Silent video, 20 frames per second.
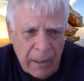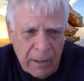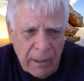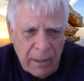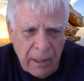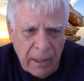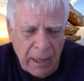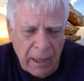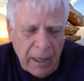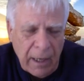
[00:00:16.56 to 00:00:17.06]

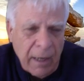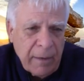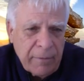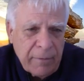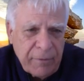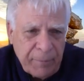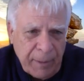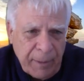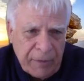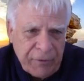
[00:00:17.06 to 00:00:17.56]

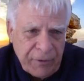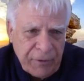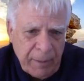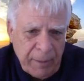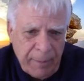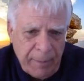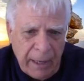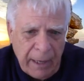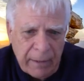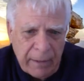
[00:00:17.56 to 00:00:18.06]
especially
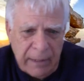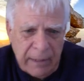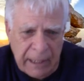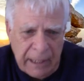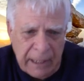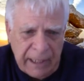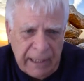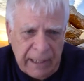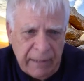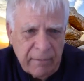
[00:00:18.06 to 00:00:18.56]
about
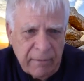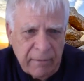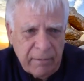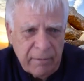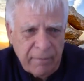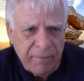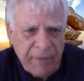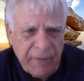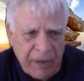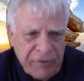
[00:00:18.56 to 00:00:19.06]
eating
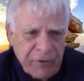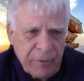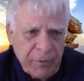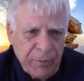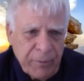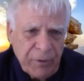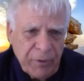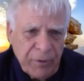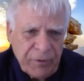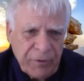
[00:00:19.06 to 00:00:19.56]

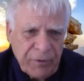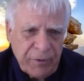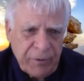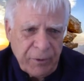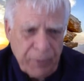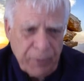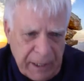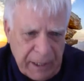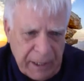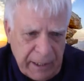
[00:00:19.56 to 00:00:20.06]
vegetables and
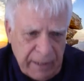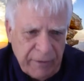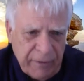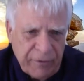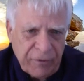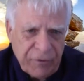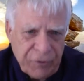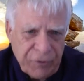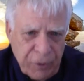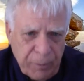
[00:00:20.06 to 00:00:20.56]
greens
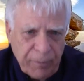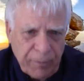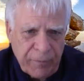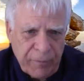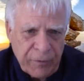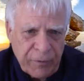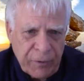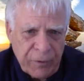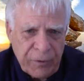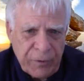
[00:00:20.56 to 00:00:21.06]
and
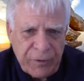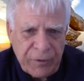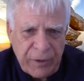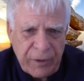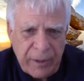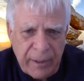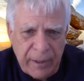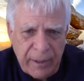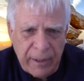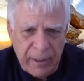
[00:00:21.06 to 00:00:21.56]
superfoods,
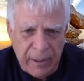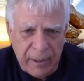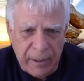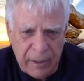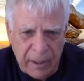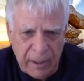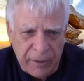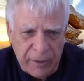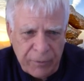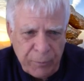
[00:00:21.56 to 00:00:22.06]

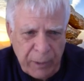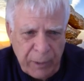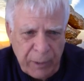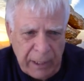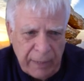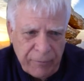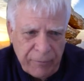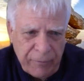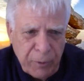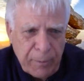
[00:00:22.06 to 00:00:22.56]
because we
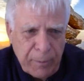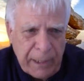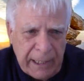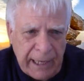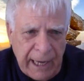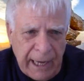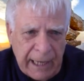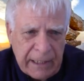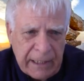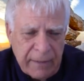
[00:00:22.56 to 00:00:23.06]
have too many
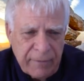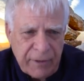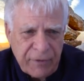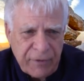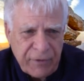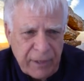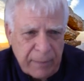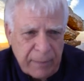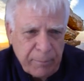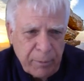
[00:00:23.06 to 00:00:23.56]
activists
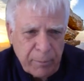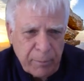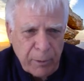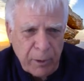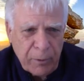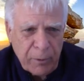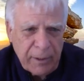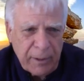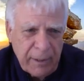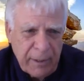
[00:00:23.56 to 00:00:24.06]
that
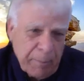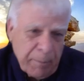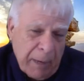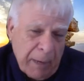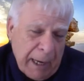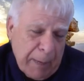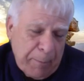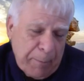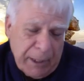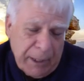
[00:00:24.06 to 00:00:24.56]
promote, in
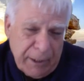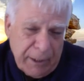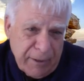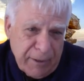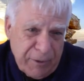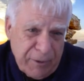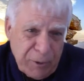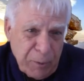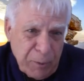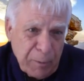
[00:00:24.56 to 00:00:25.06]
my
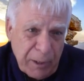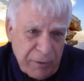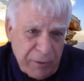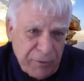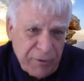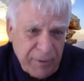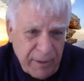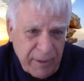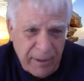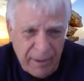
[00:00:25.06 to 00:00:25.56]
opinion, too
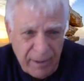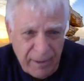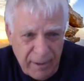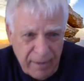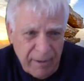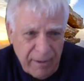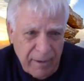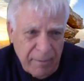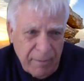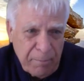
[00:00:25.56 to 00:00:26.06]
much
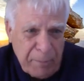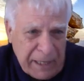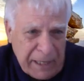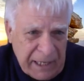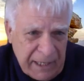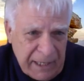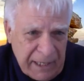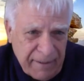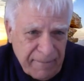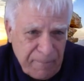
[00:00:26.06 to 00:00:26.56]

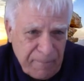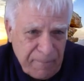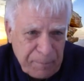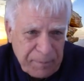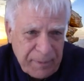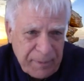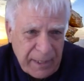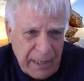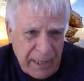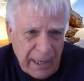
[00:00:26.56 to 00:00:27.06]
meat.
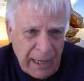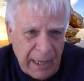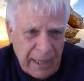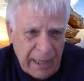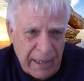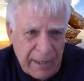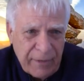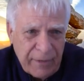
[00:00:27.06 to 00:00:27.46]
I